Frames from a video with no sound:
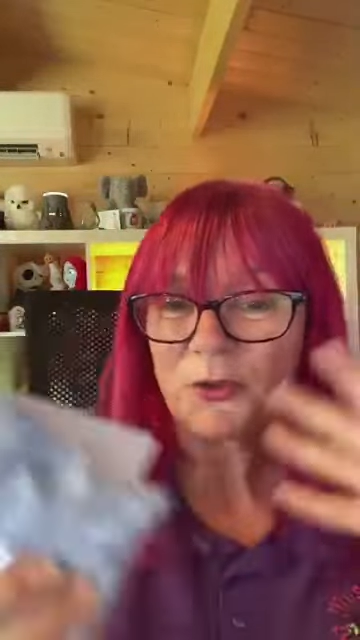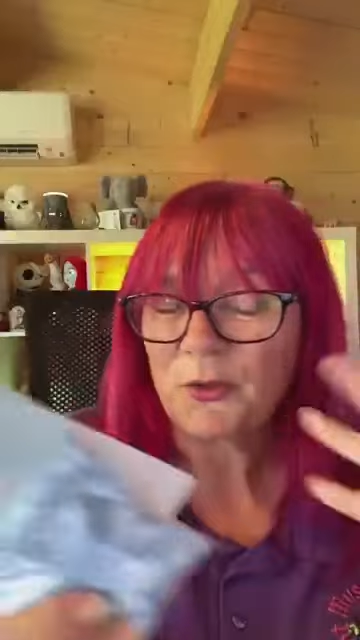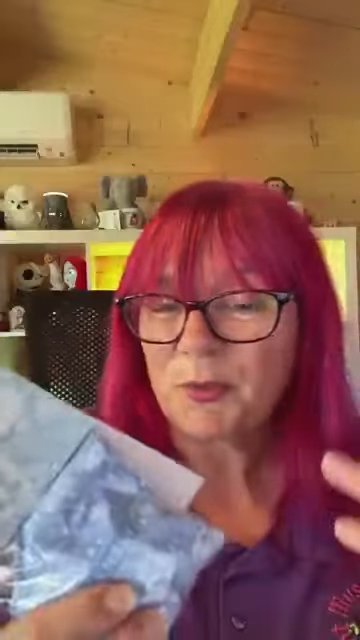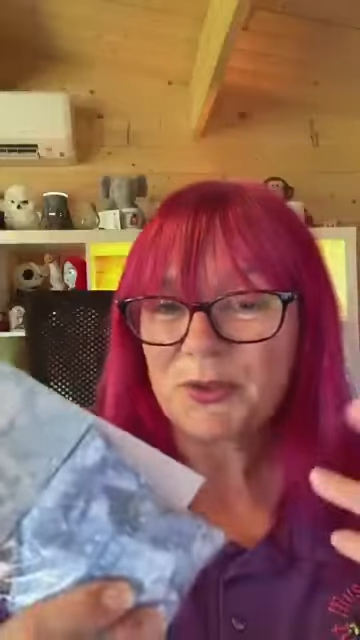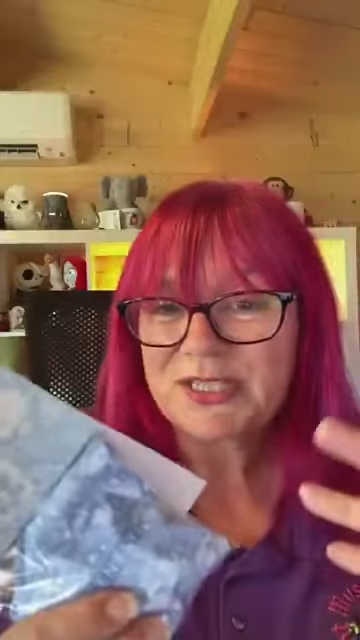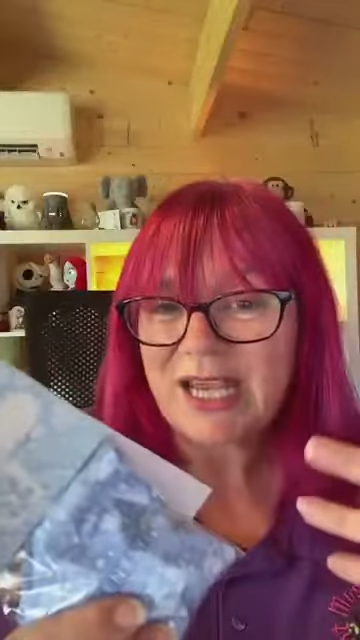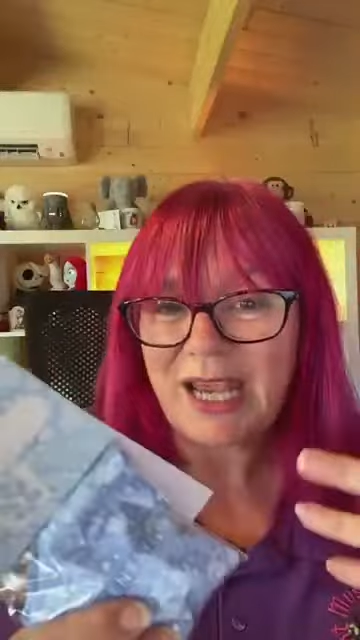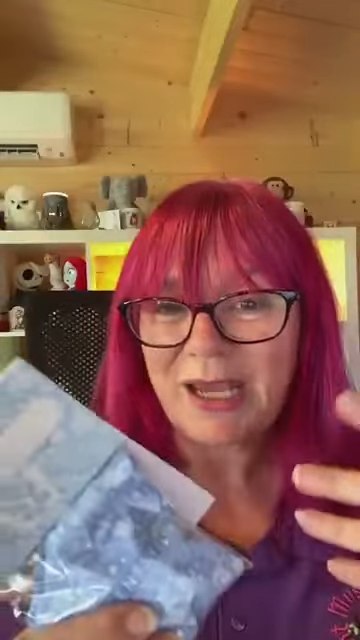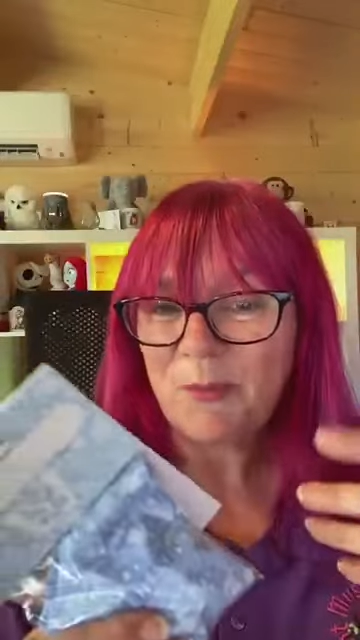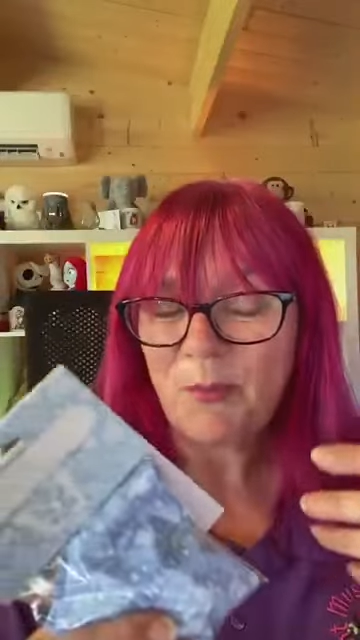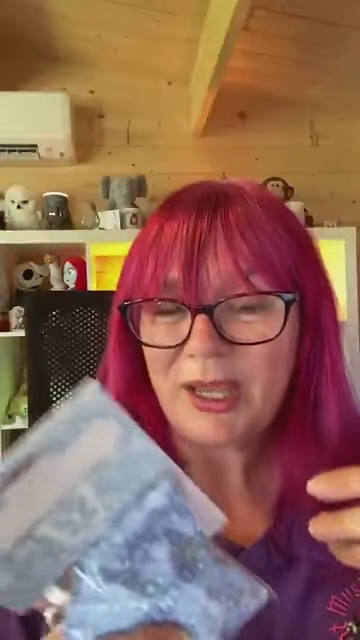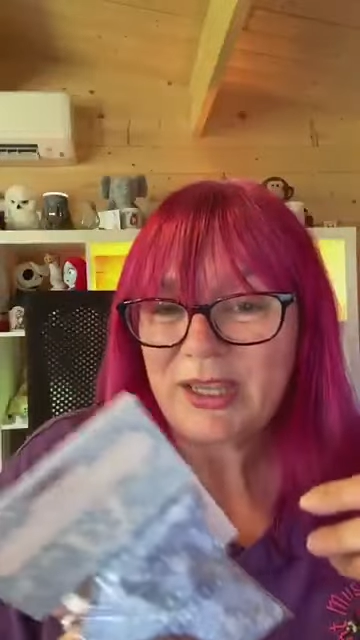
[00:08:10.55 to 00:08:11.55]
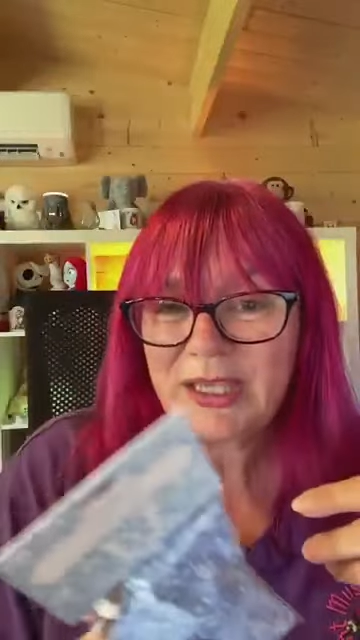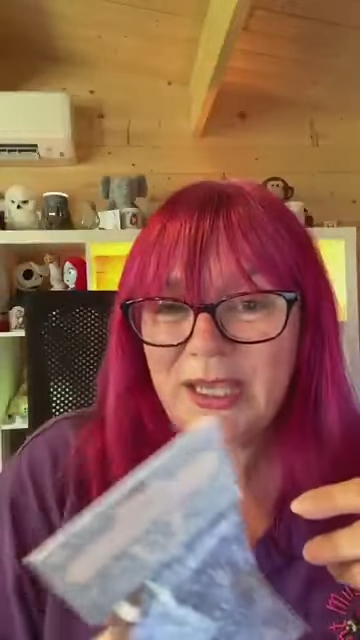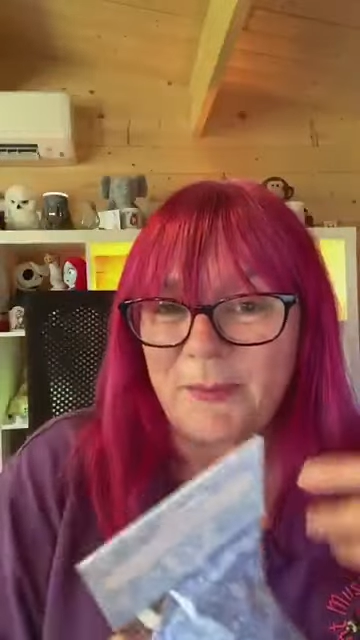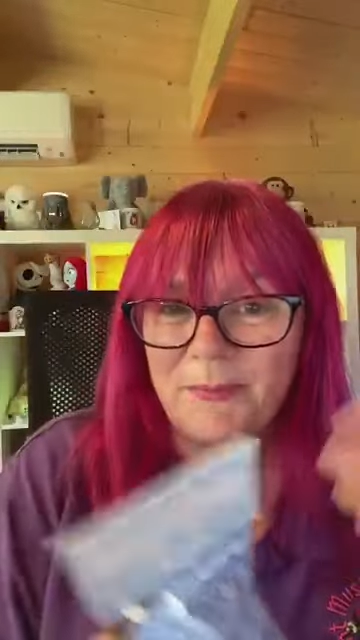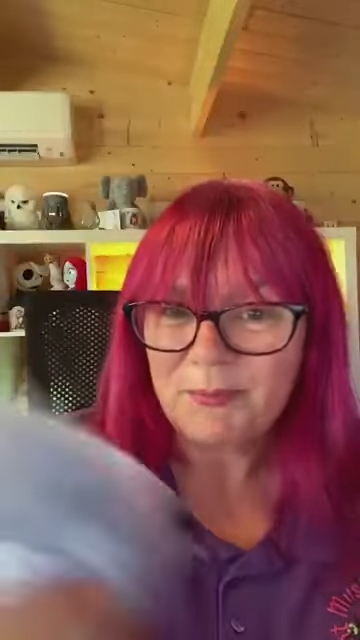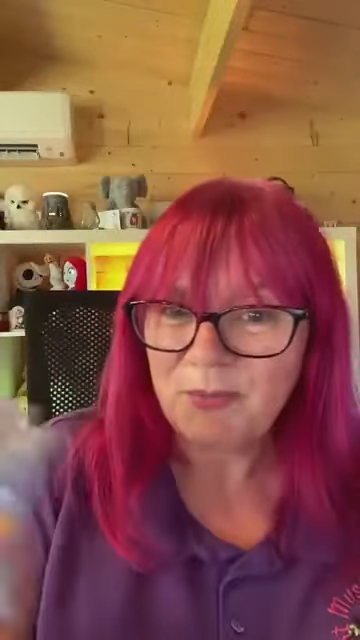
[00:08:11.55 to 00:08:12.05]
You can put it in with
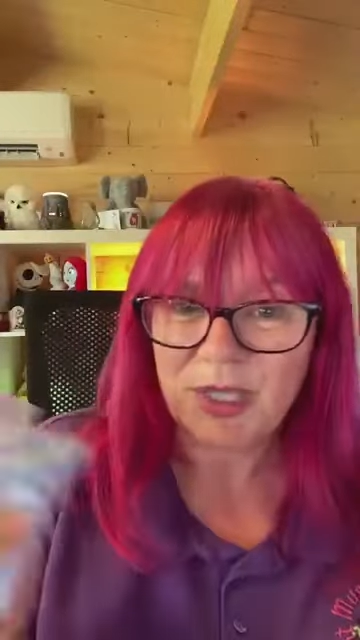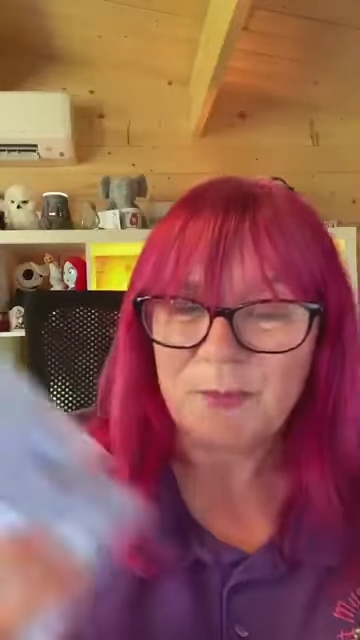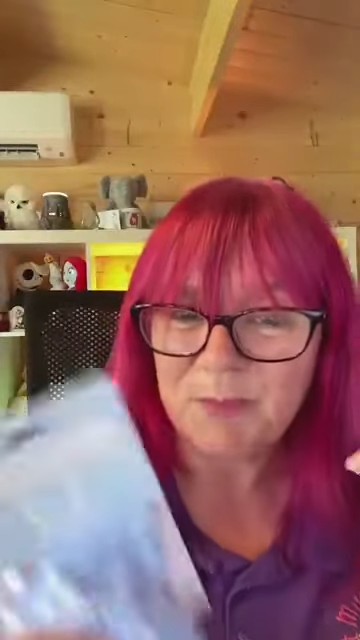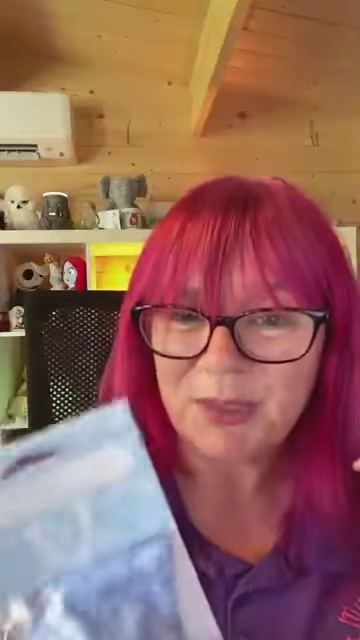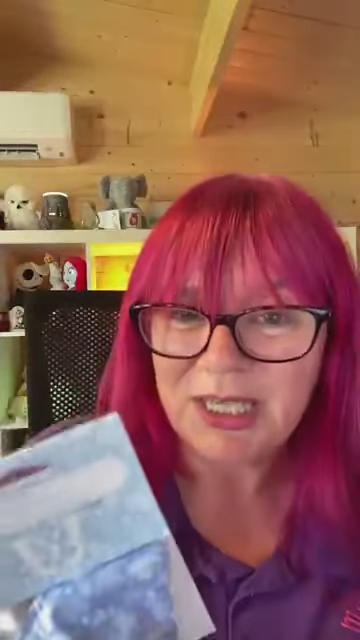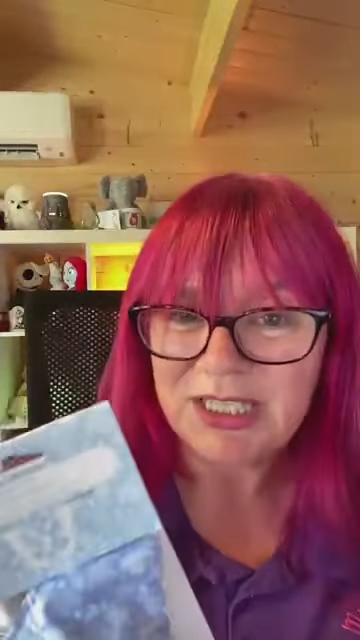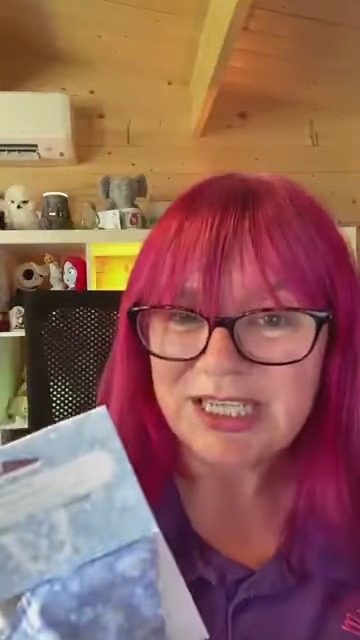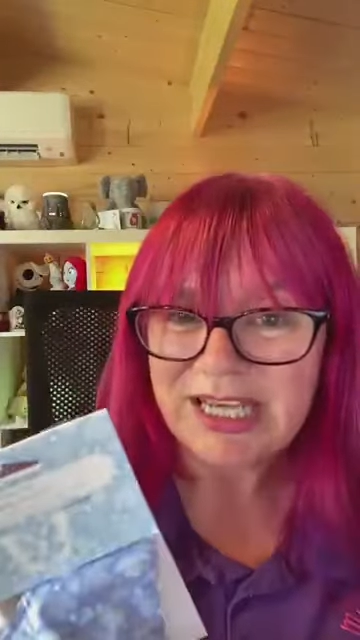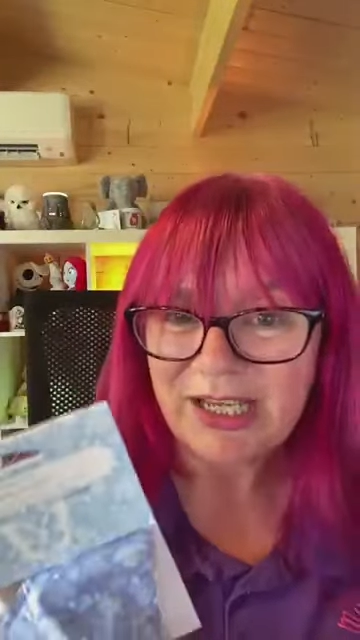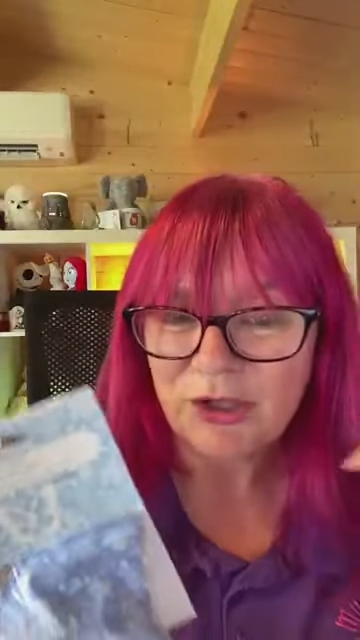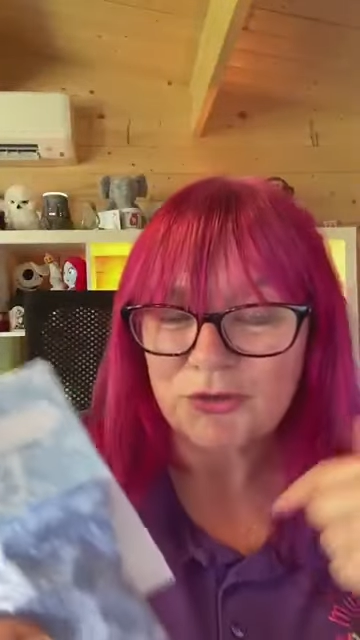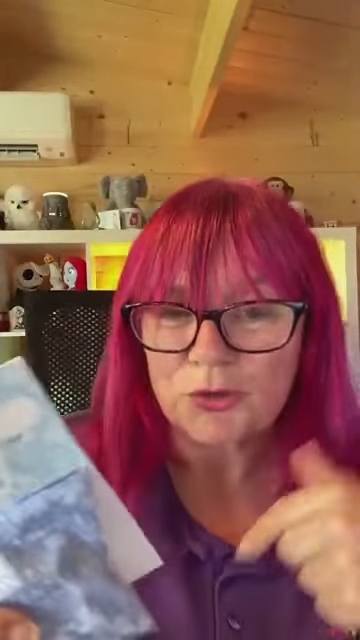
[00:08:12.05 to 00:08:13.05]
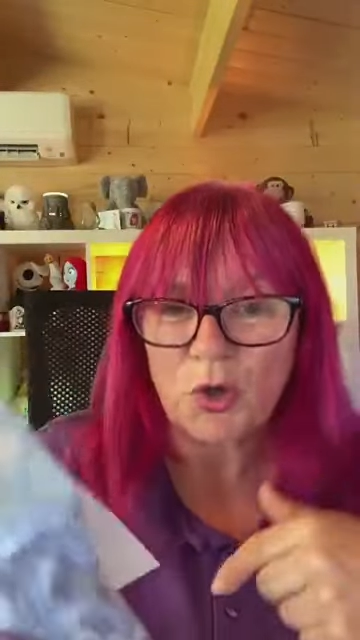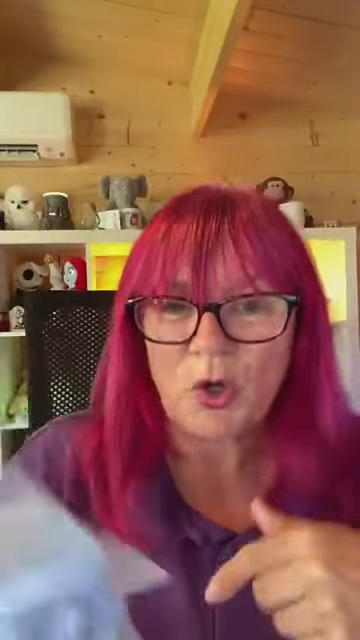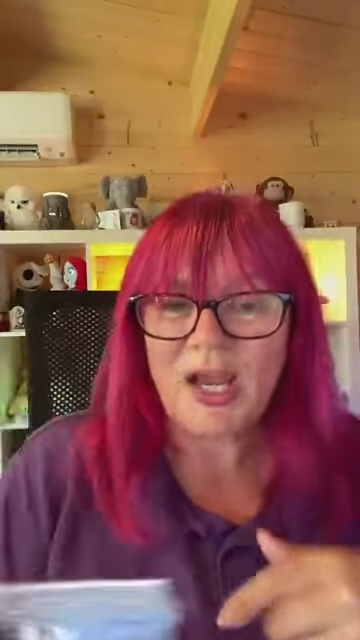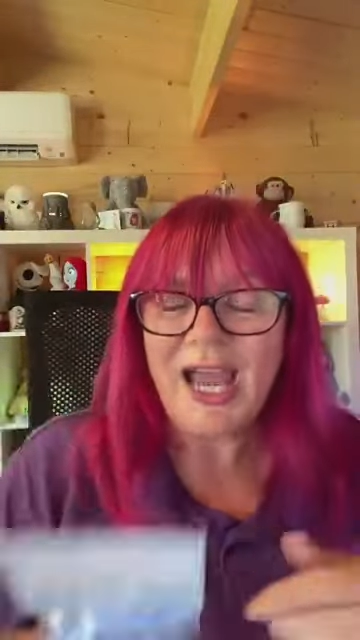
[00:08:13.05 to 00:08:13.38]
your, you can put it in your knicker drawer,